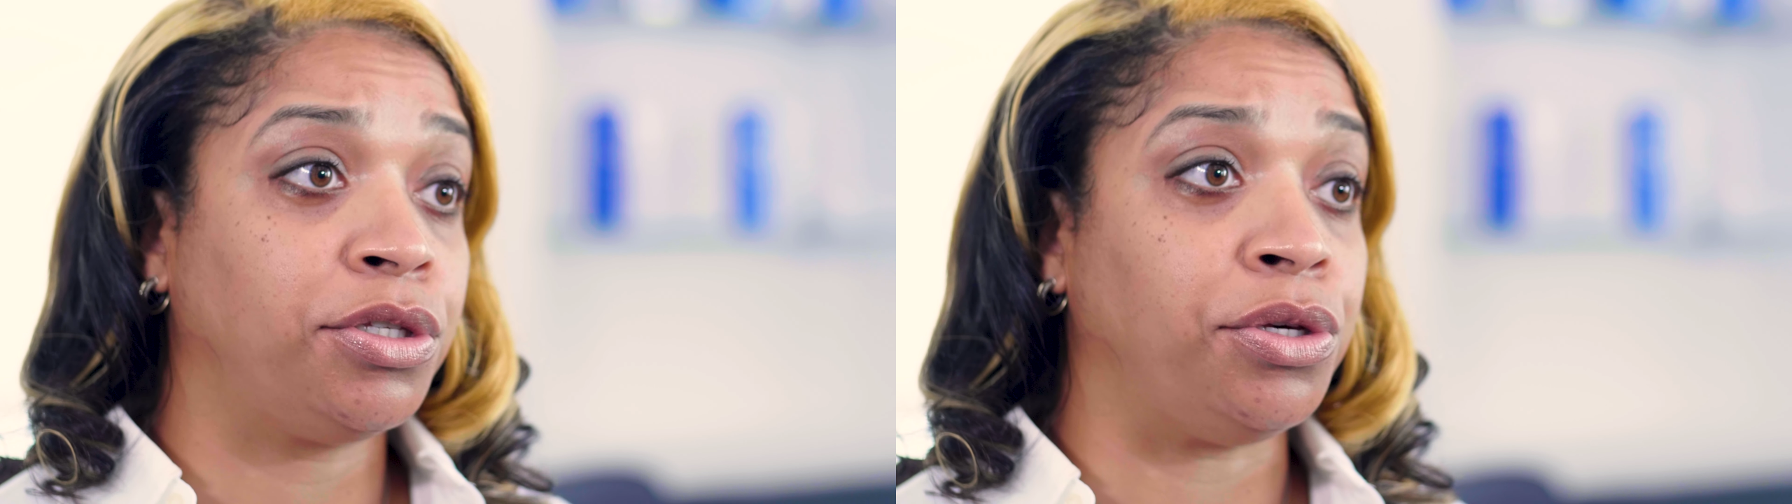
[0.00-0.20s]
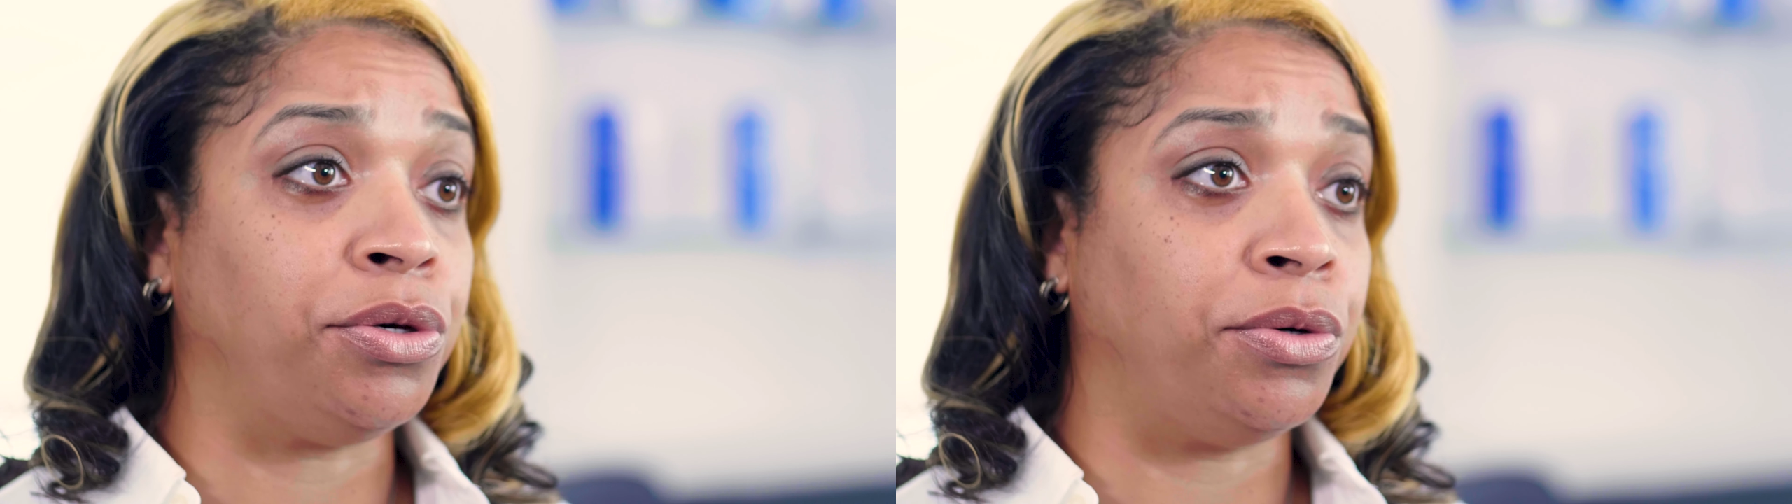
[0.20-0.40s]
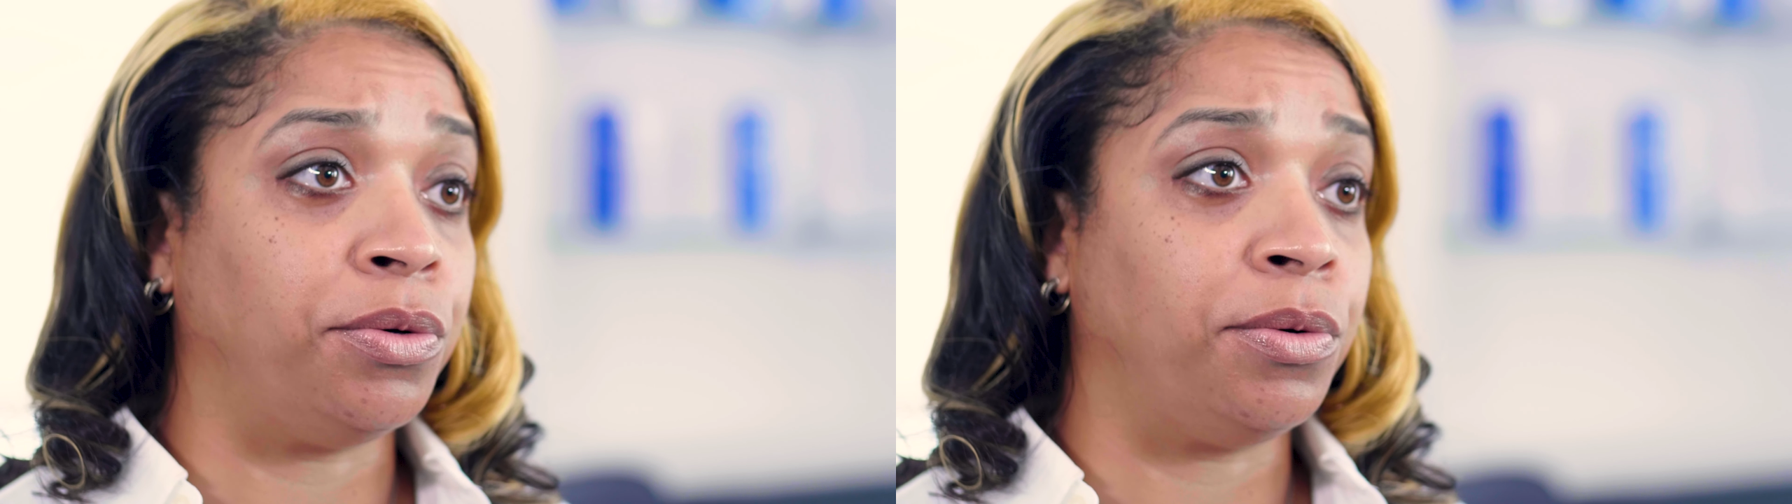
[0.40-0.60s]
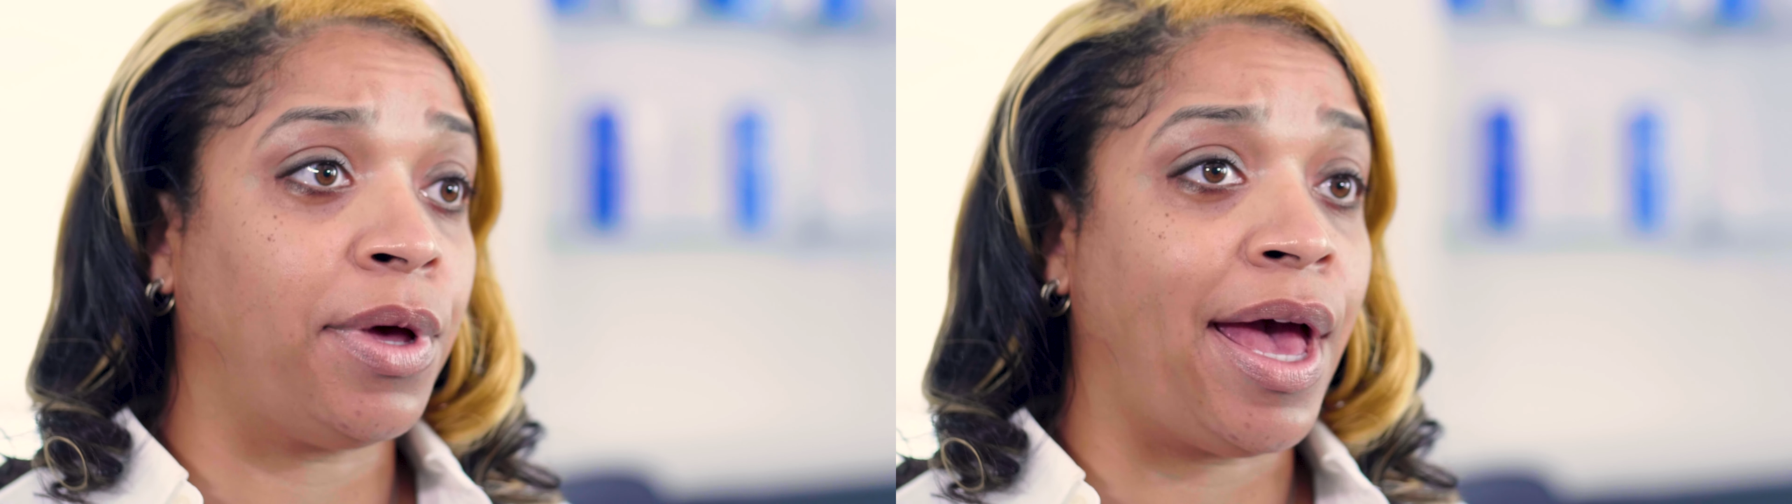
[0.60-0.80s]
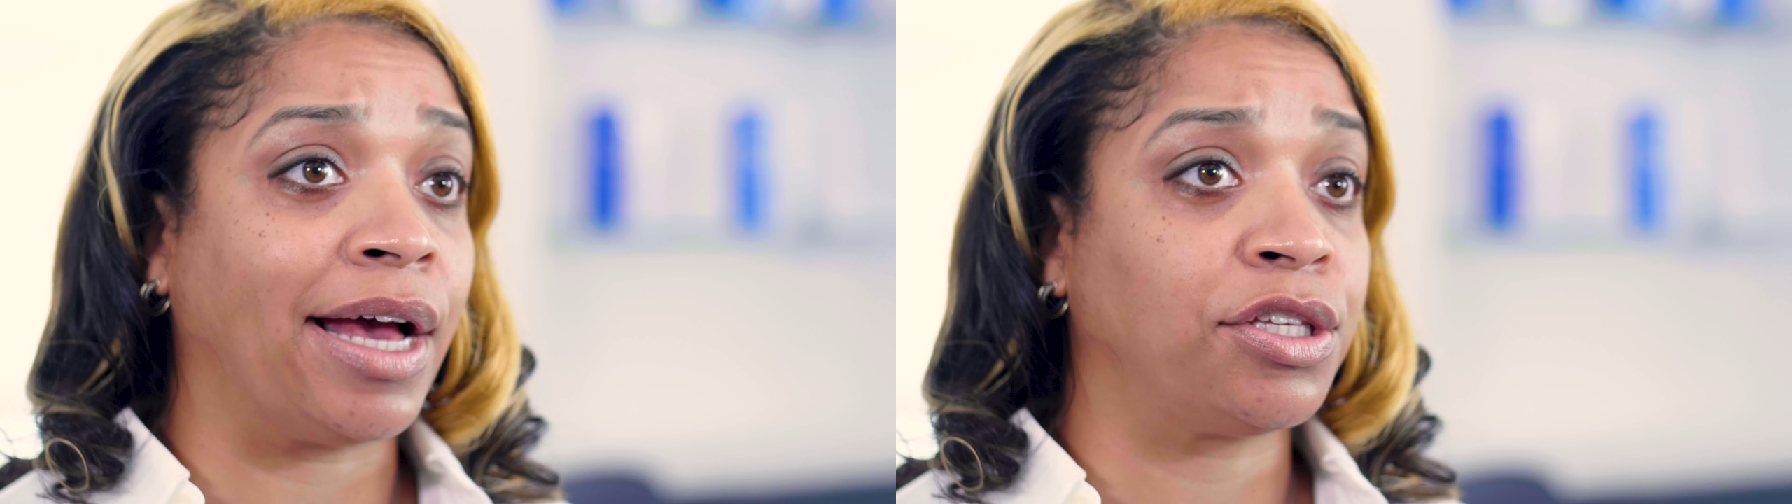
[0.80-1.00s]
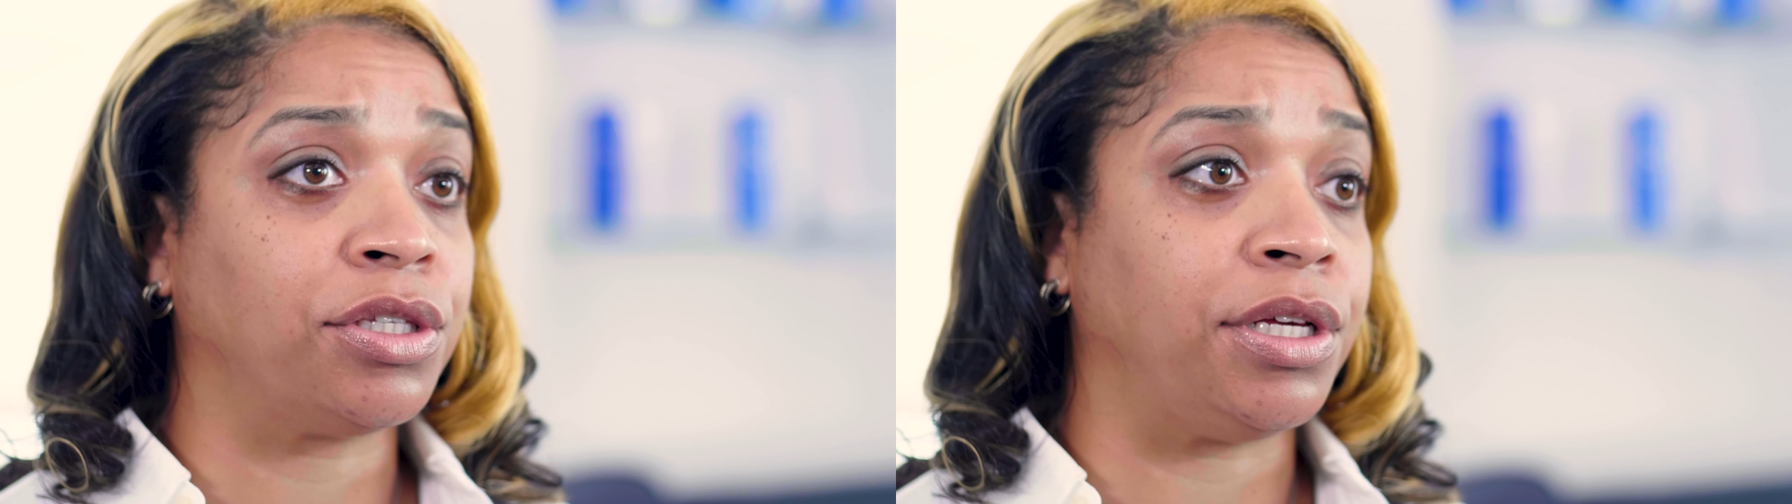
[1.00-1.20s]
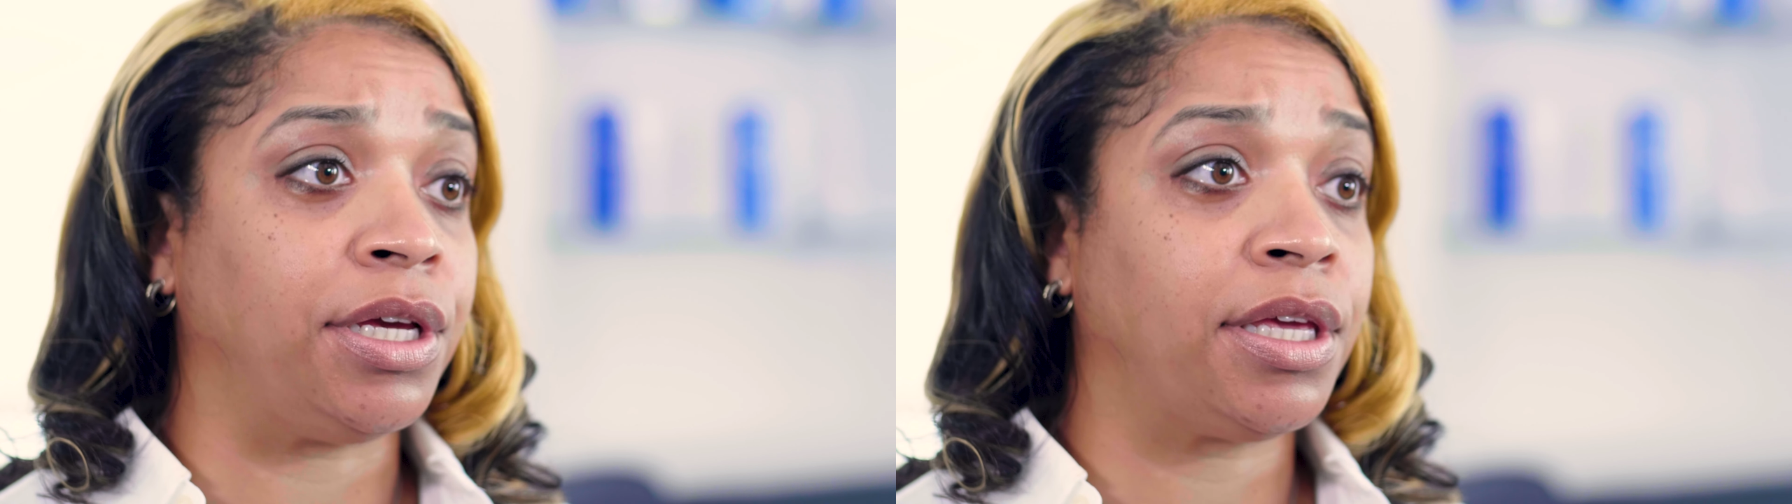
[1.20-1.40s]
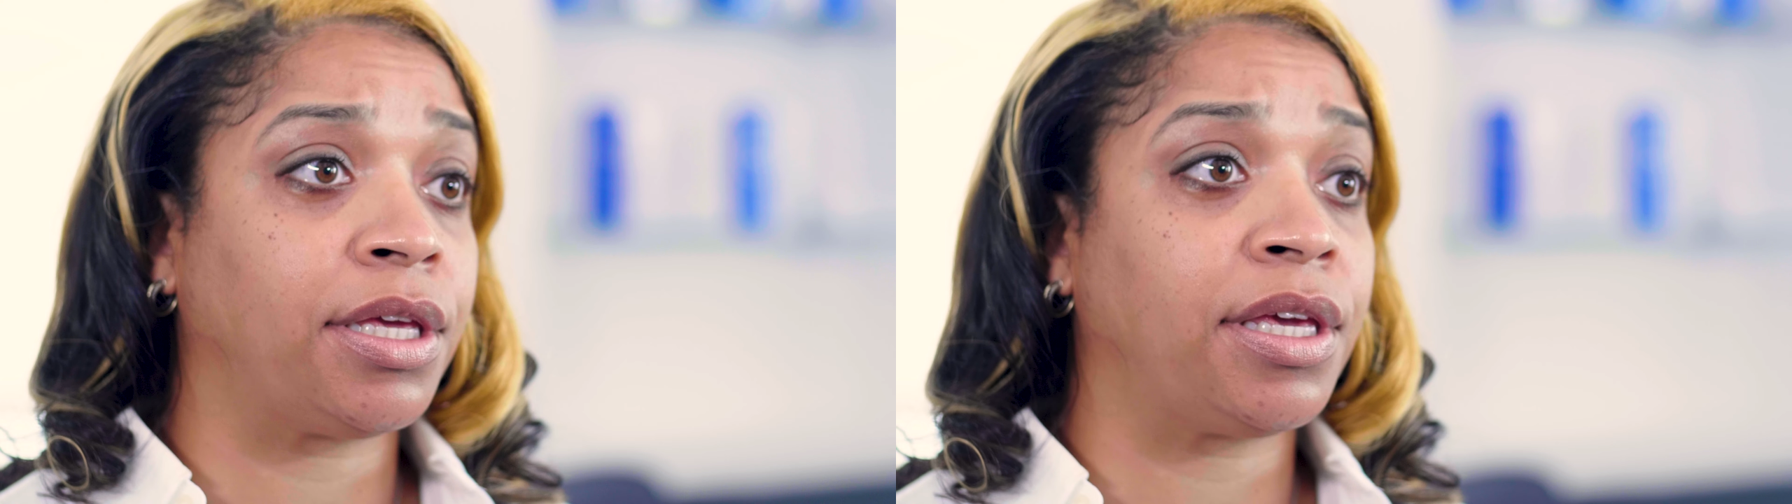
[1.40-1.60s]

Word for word: to actually